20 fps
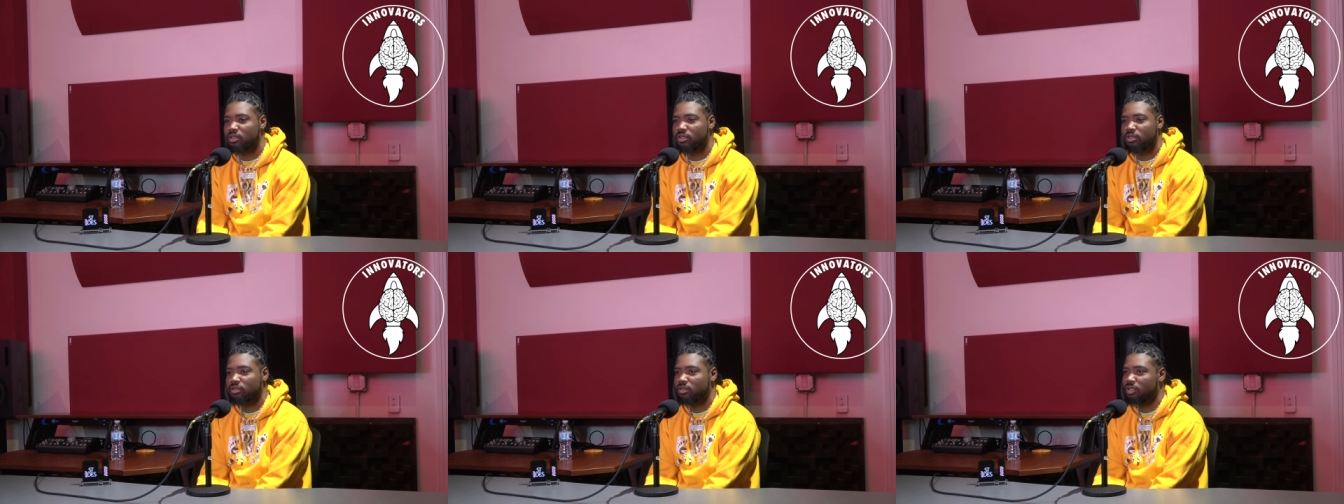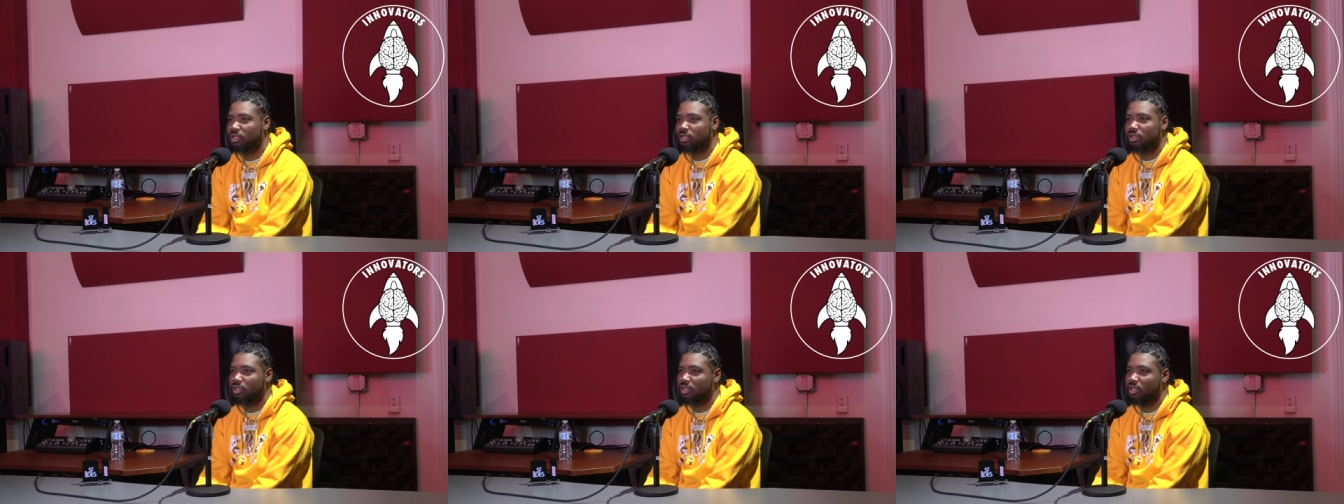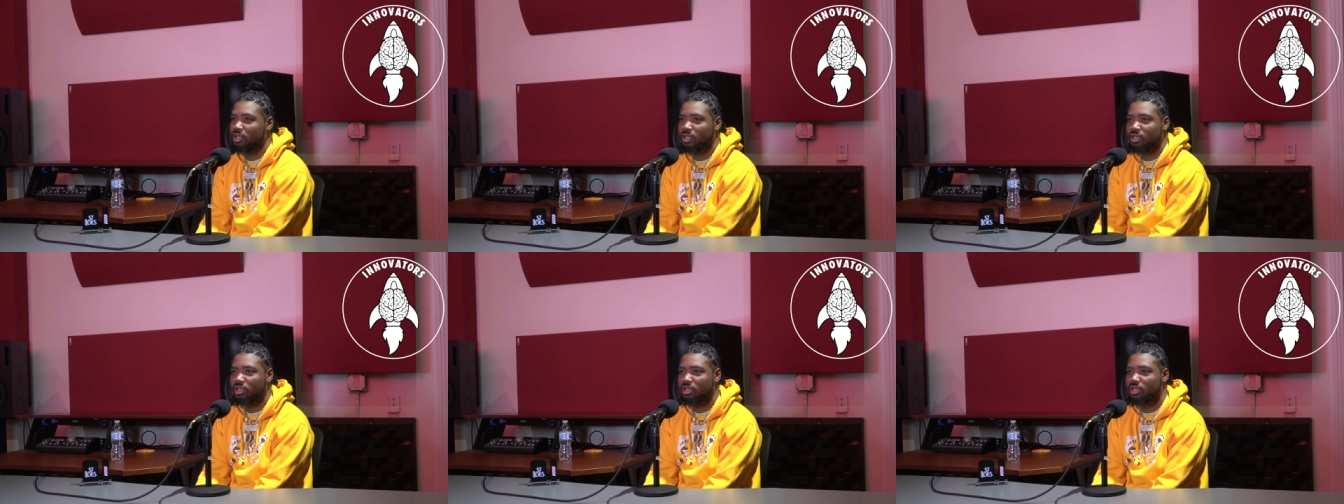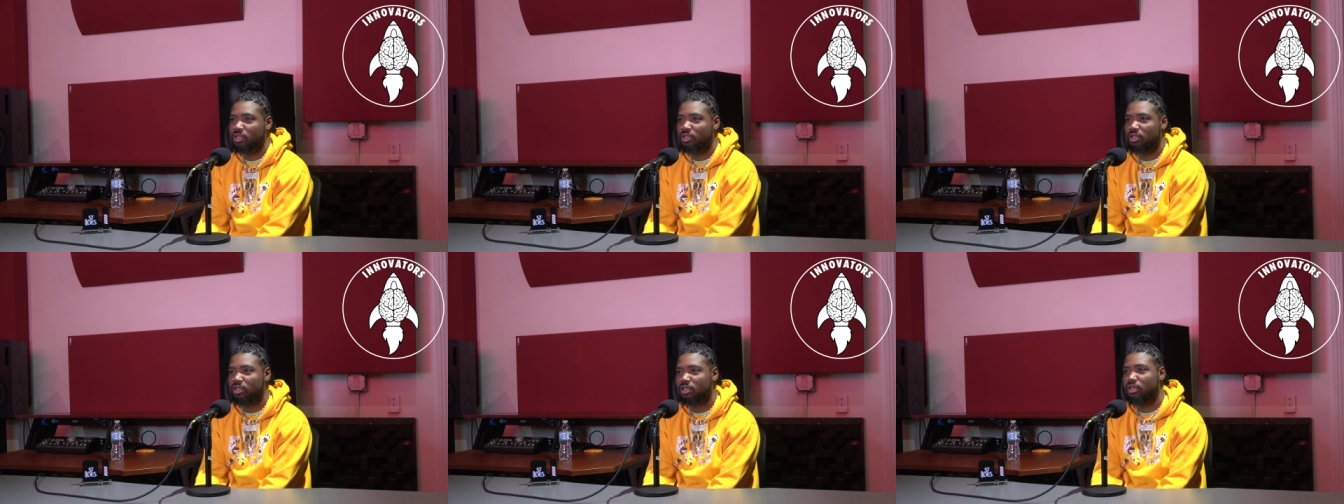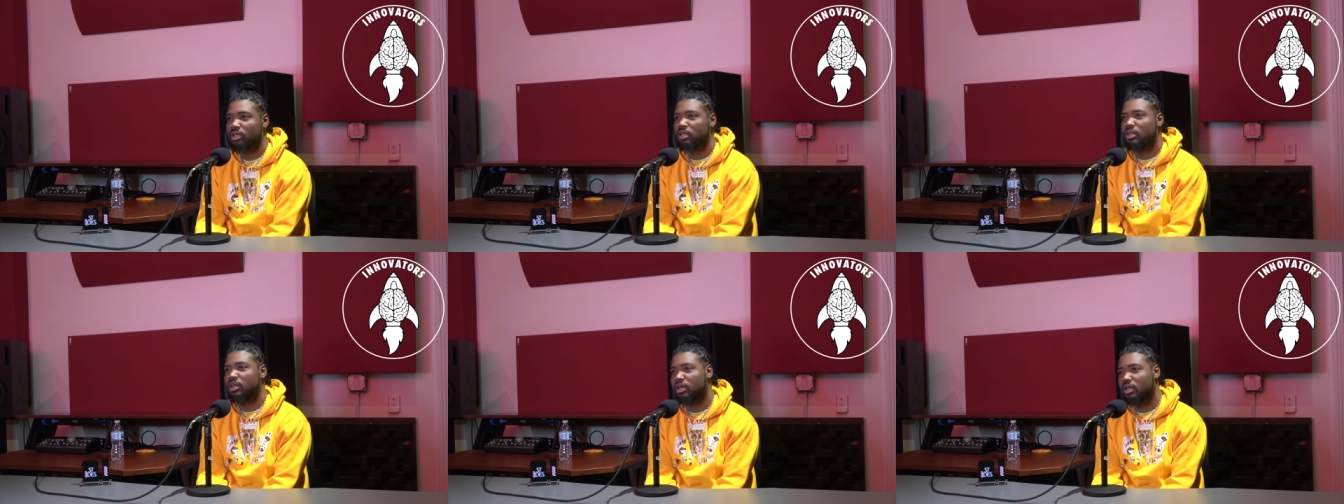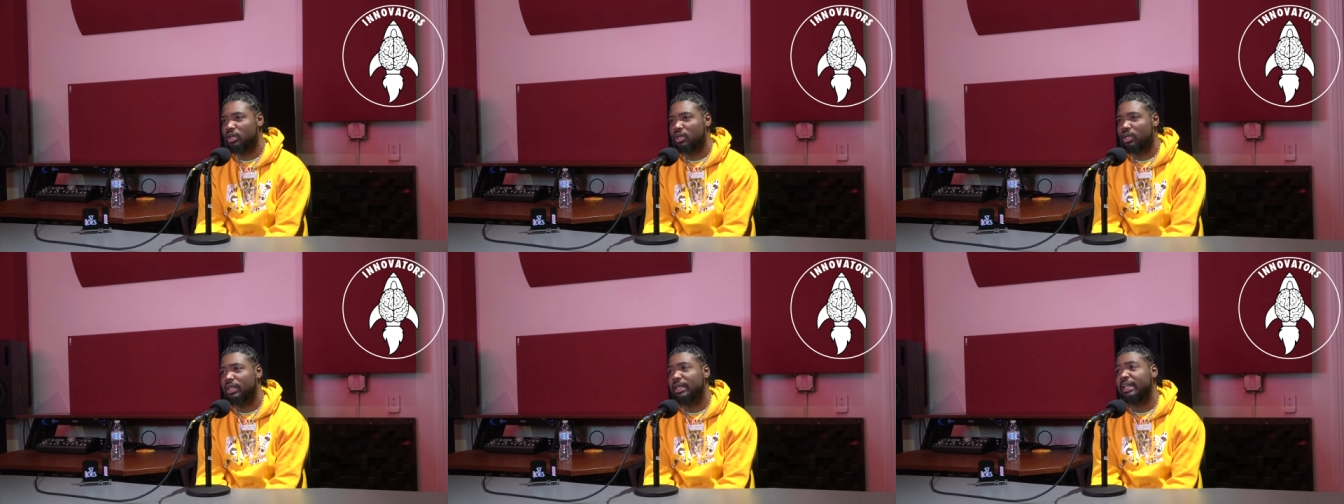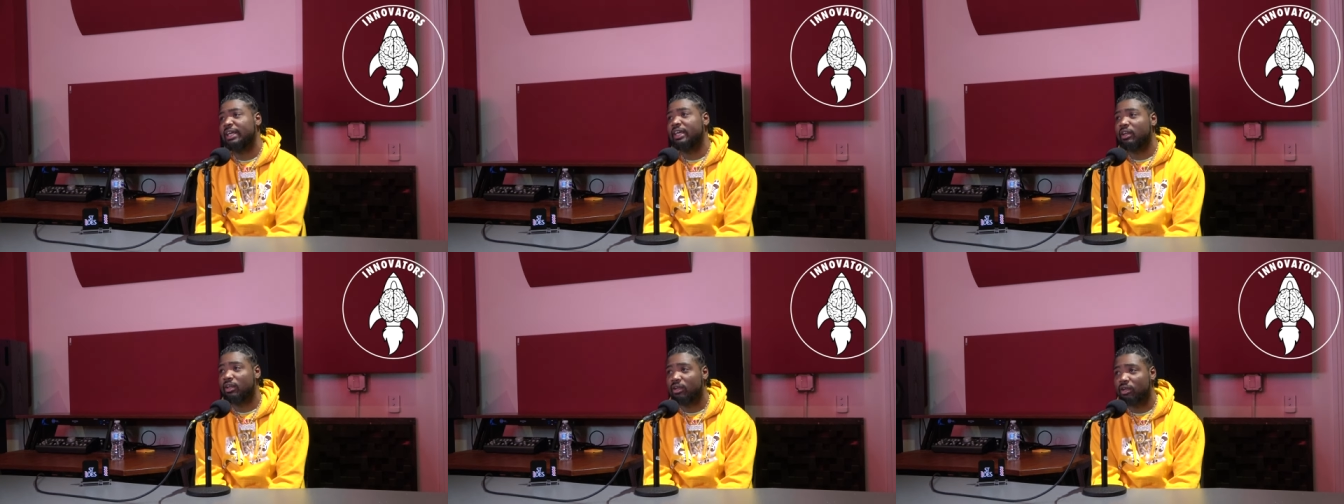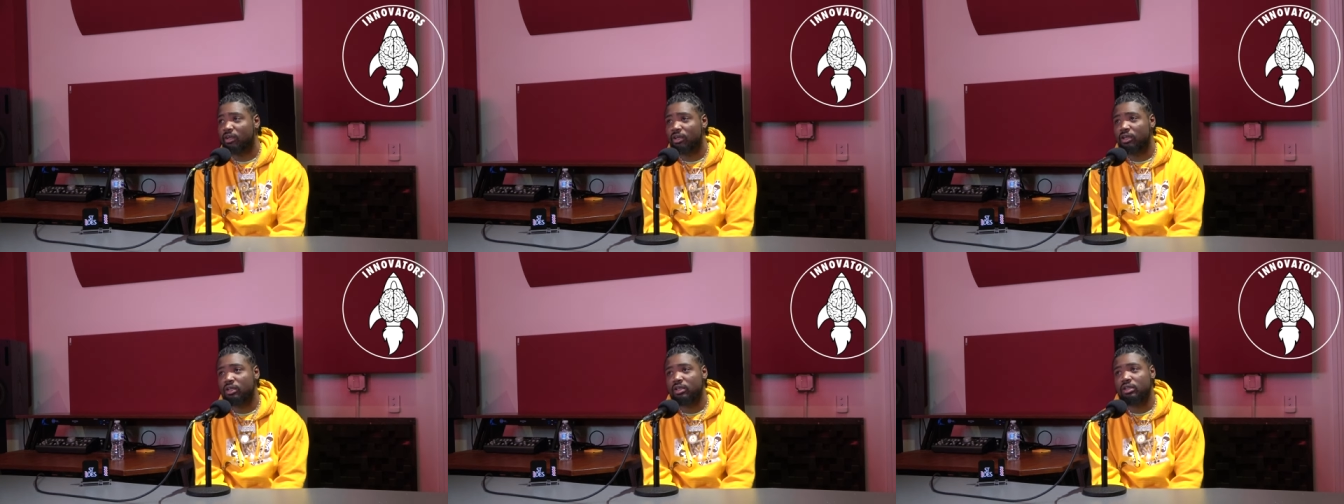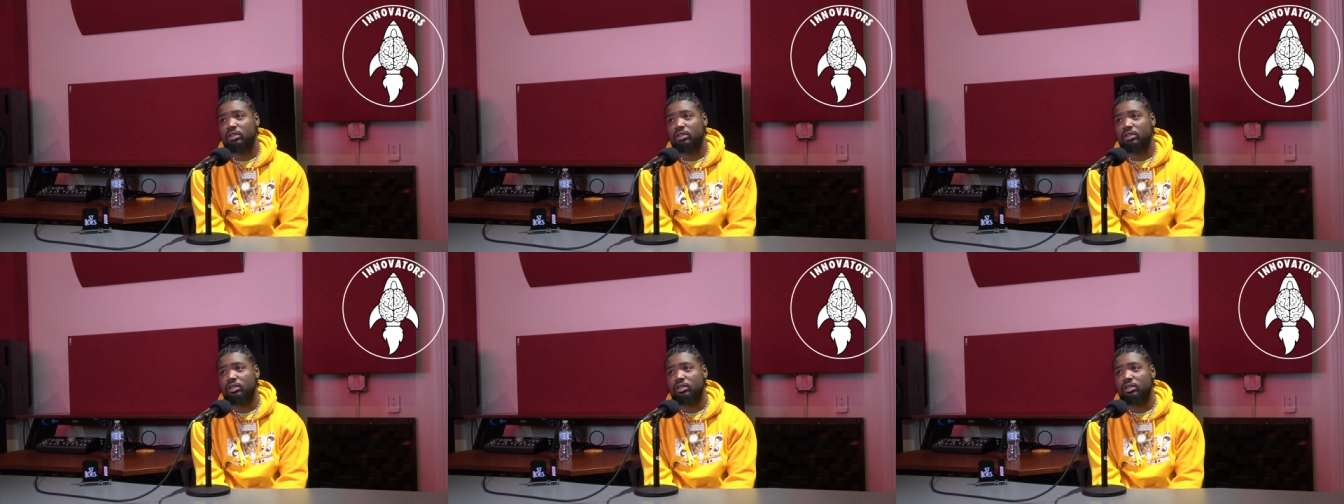No, none of that. Like, yeah. Uh, a leader.